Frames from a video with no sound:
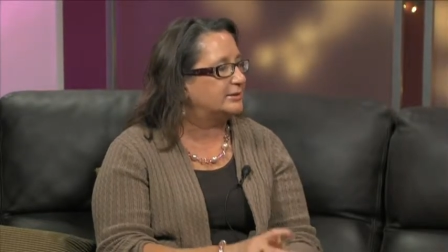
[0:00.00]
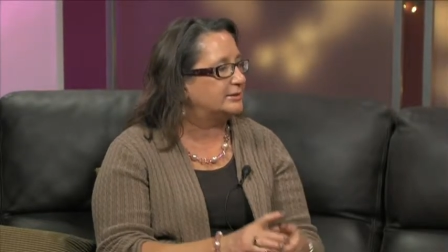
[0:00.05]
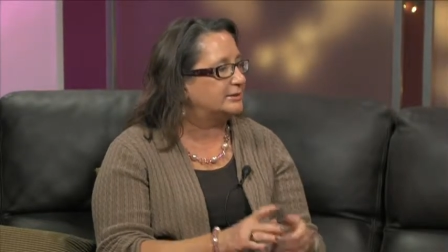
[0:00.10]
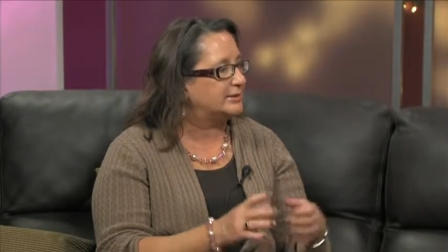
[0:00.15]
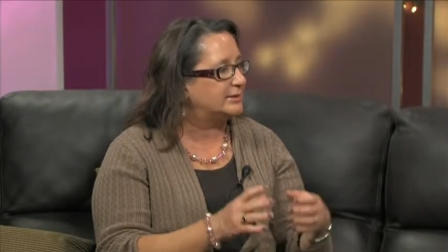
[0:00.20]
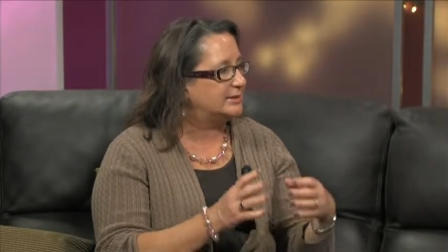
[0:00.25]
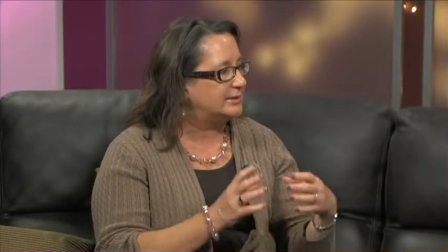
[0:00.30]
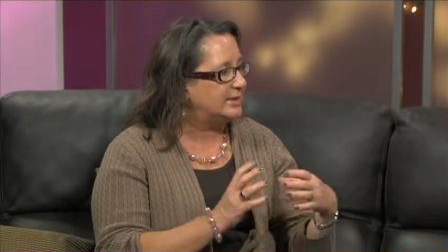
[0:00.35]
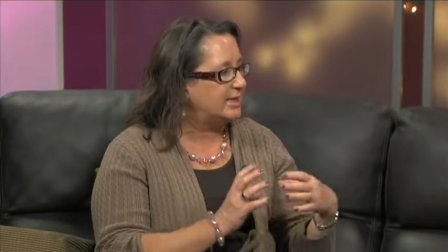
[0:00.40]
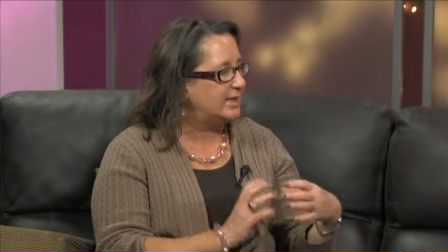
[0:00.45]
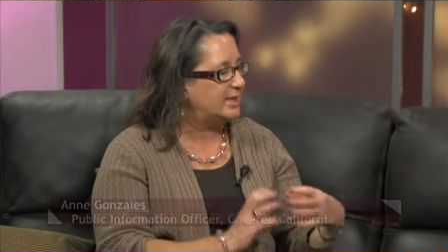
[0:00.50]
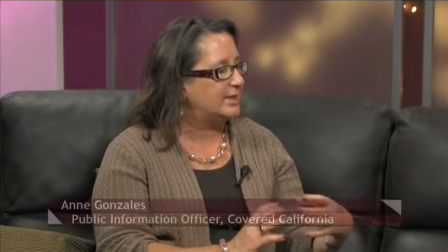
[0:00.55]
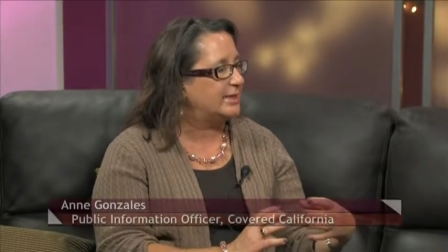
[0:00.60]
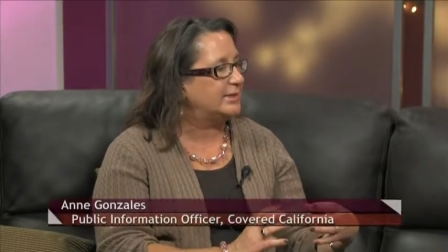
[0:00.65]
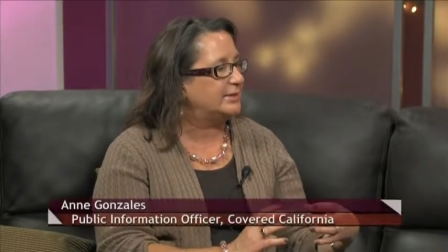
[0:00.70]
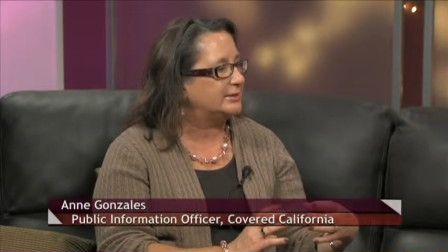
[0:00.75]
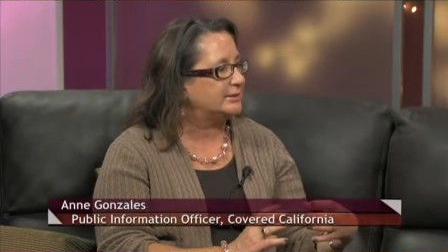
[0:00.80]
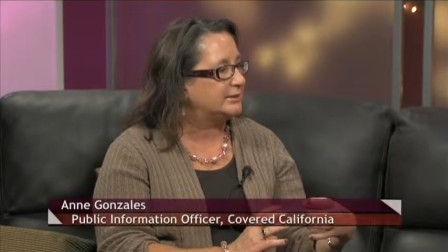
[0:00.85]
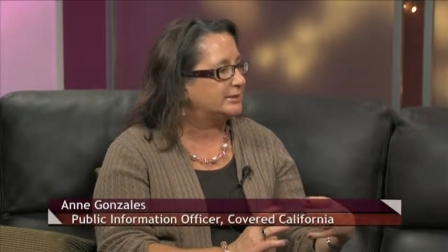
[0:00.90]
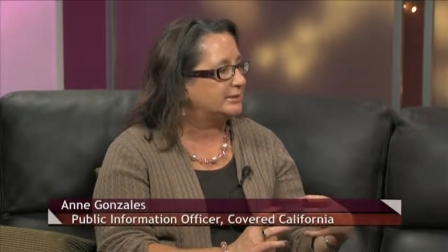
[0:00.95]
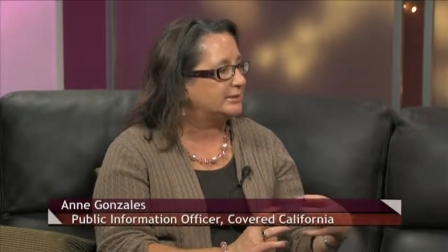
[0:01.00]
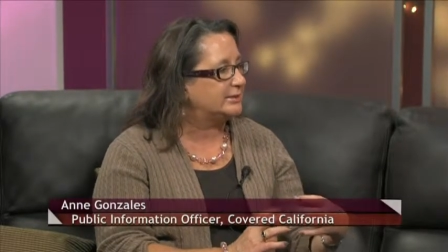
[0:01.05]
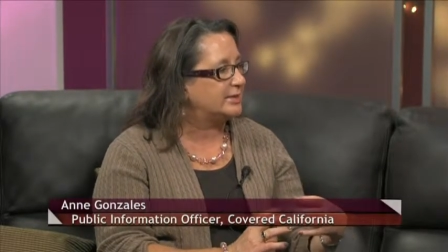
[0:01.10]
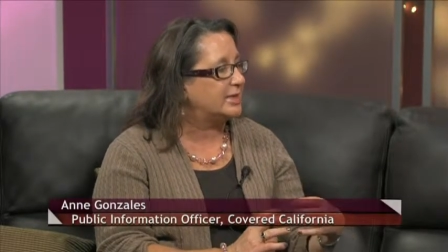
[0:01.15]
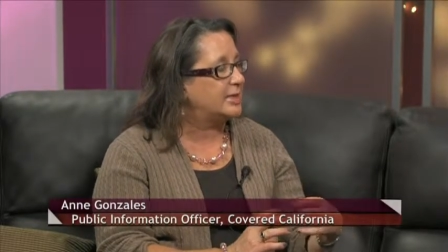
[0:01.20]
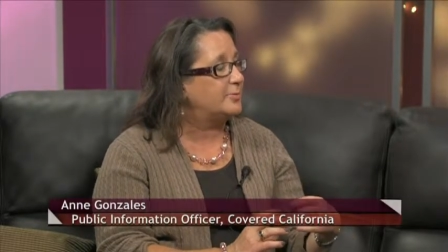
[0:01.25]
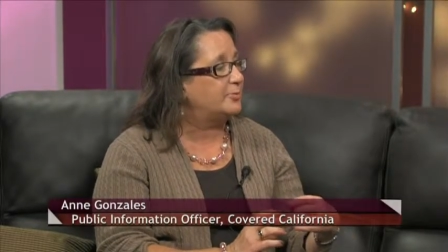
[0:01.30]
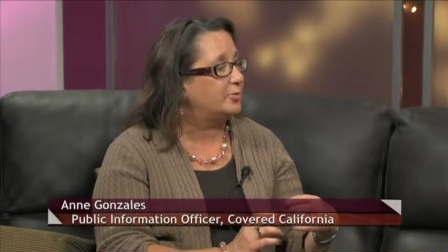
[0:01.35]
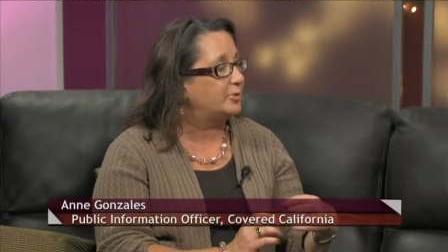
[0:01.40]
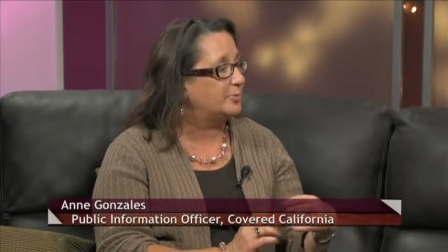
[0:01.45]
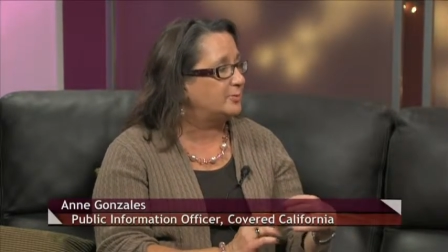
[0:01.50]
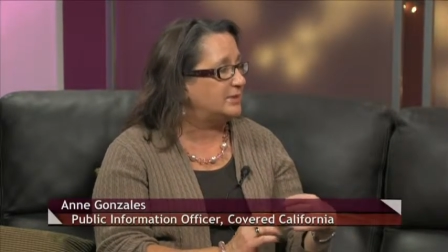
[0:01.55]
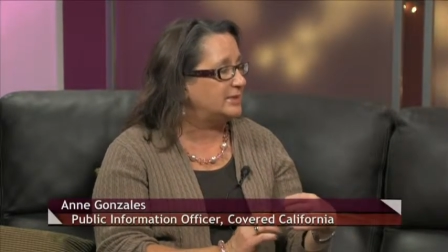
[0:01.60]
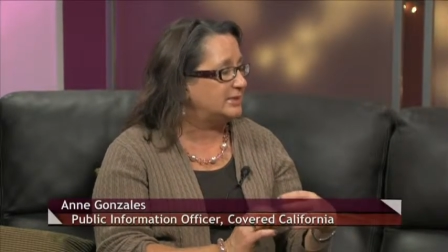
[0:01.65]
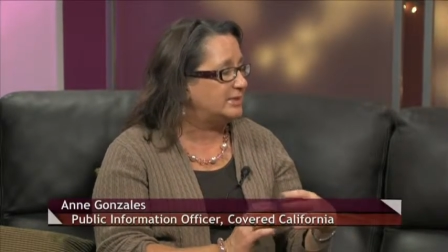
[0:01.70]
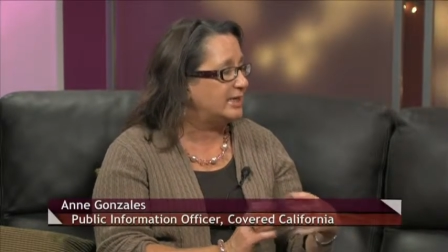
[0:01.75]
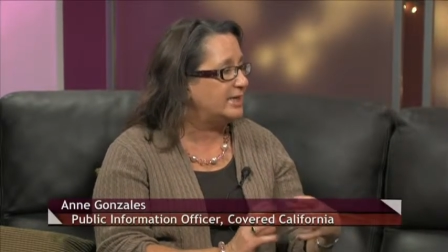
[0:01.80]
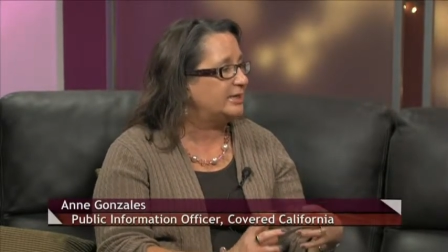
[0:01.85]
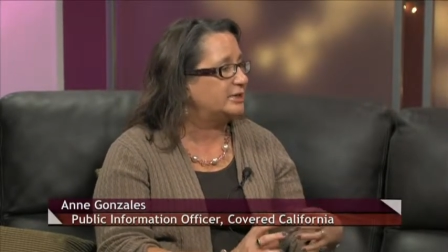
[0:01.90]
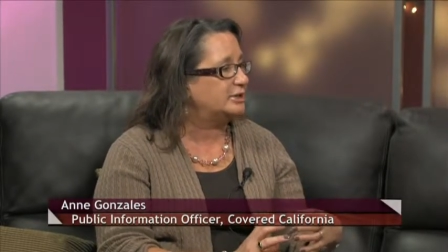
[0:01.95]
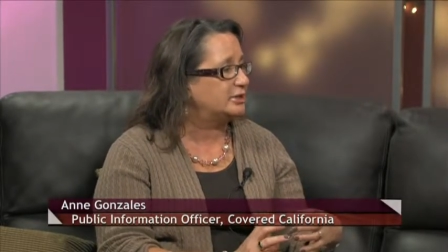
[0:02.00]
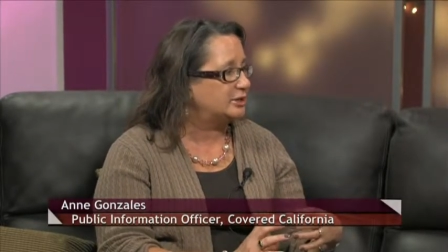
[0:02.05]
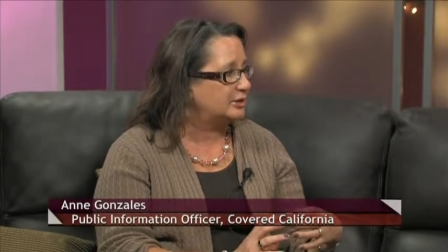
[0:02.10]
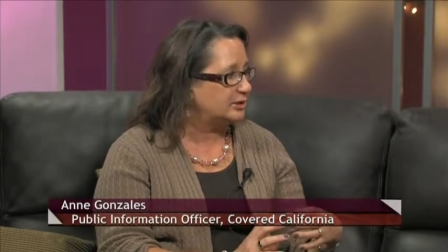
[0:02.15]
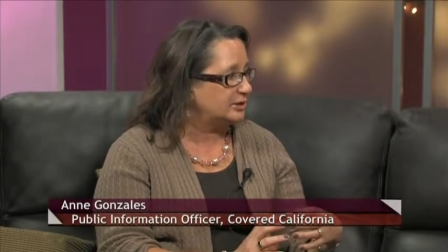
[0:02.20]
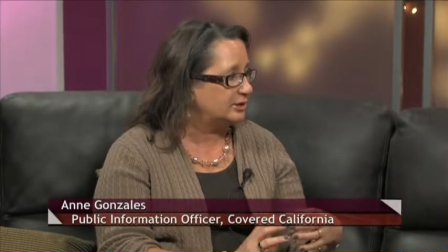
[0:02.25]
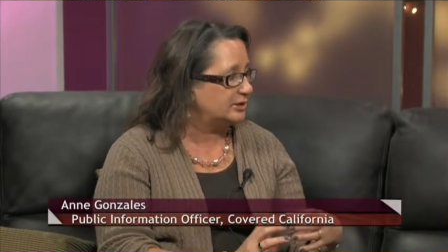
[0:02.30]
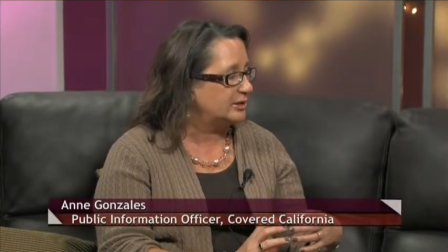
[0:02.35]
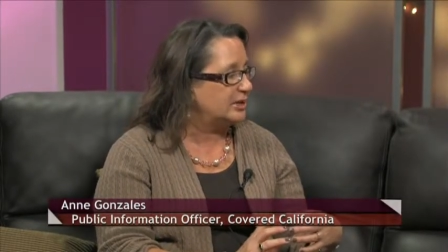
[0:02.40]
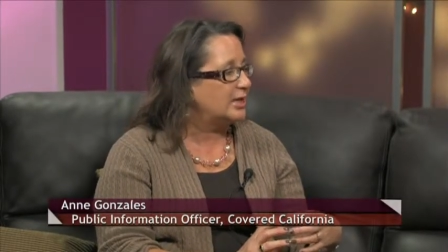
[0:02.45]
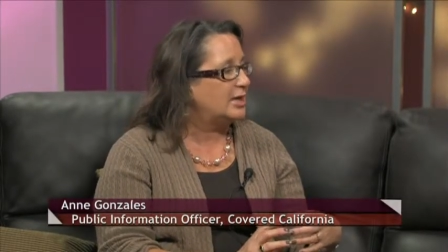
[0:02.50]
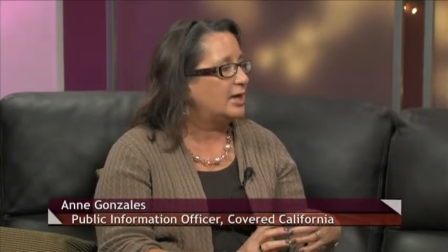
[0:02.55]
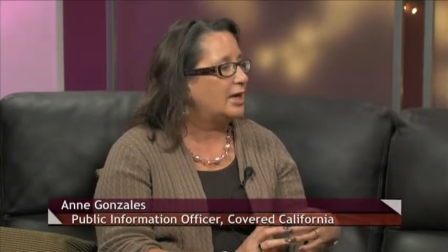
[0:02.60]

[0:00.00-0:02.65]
state's implementation